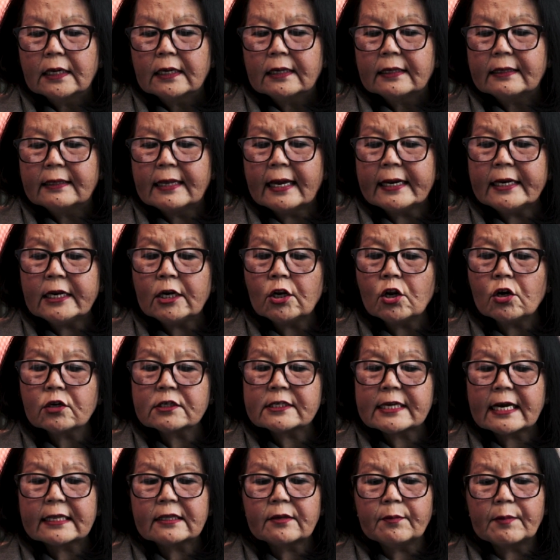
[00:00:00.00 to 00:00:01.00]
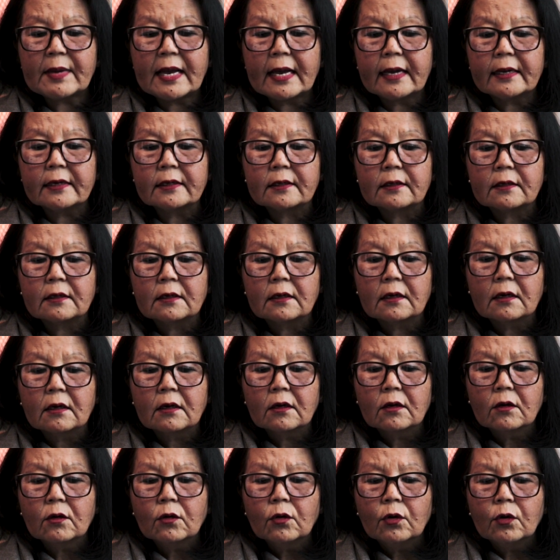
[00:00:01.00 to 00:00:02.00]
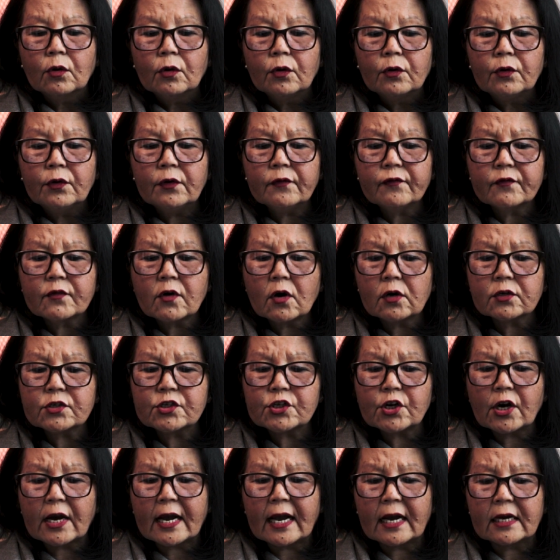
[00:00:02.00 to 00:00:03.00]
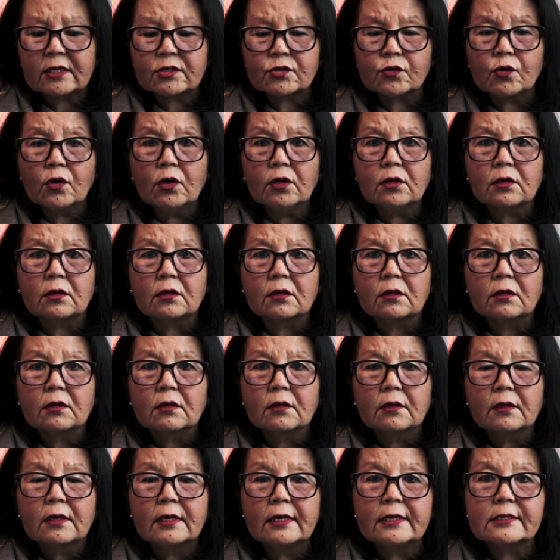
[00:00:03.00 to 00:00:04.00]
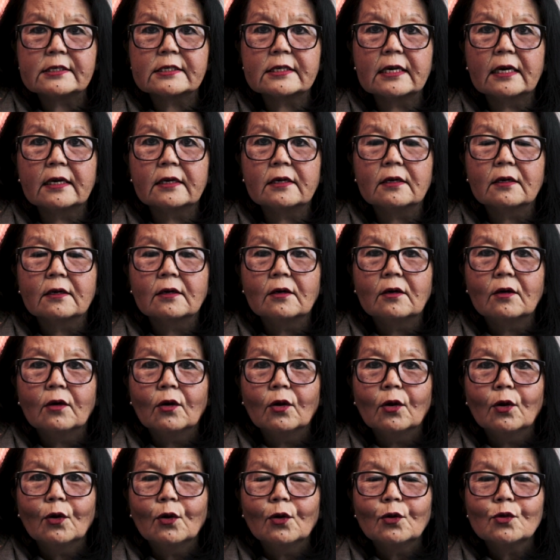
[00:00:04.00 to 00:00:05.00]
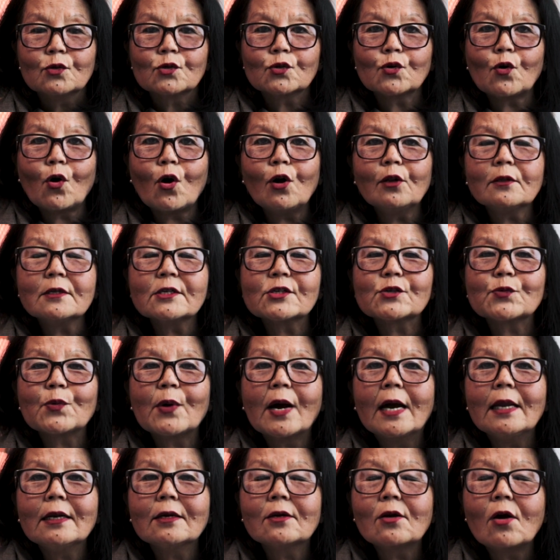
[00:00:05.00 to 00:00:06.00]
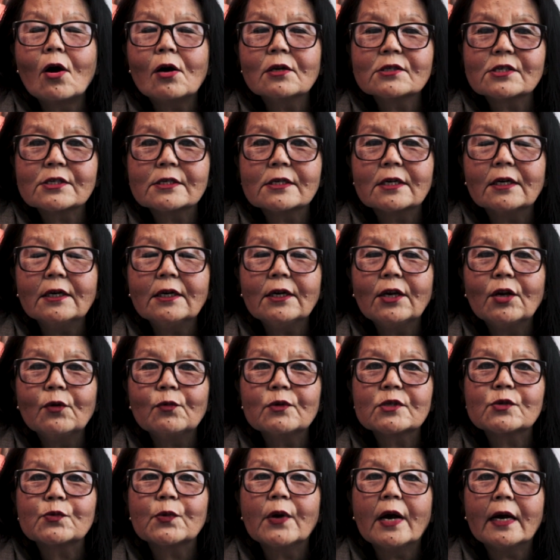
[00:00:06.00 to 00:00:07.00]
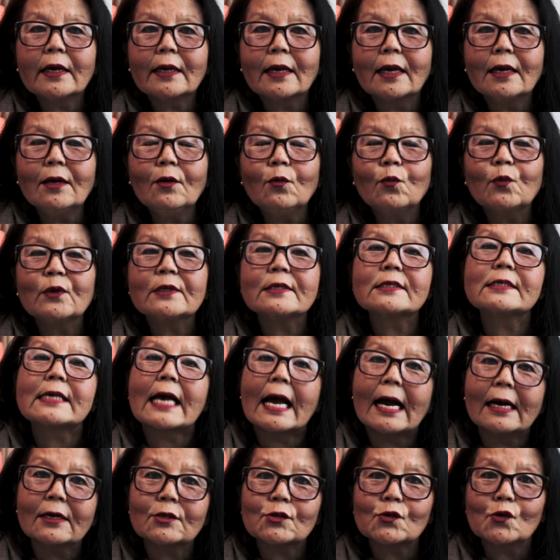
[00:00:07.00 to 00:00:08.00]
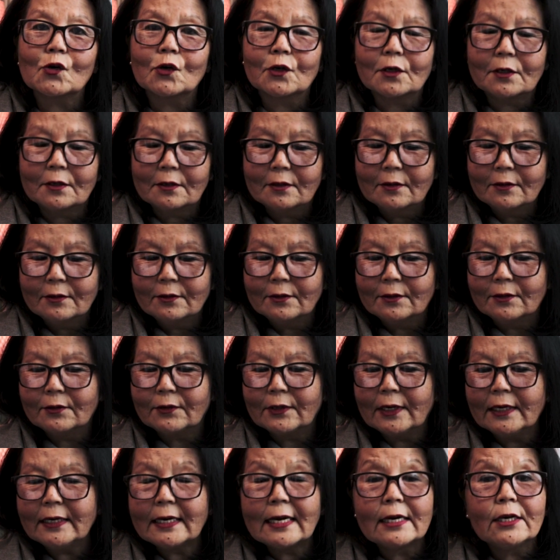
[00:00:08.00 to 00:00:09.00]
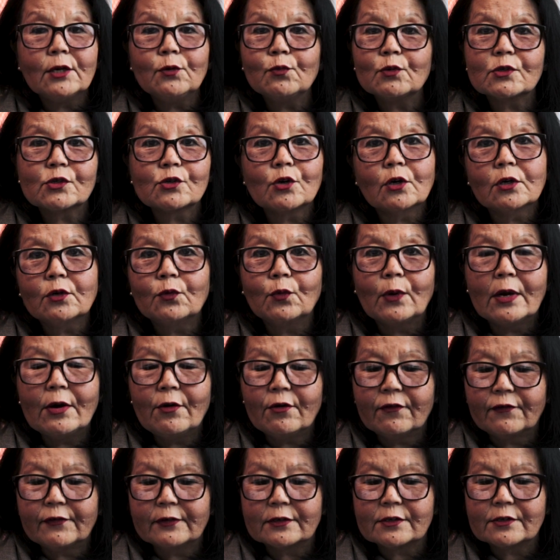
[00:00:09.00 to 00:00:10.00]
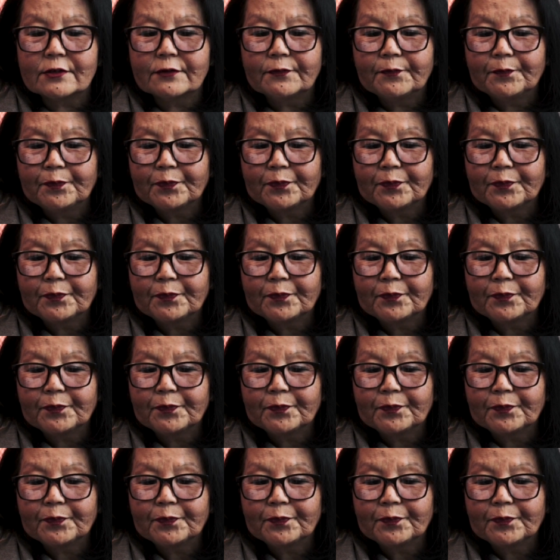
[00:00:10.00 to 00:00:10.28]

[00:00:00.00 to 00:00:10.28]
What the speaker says: Then he looked at the man. You've got your hat on, he said. So all this while, Klaussner, he was working with his hat on, all right, and he was not aware of it.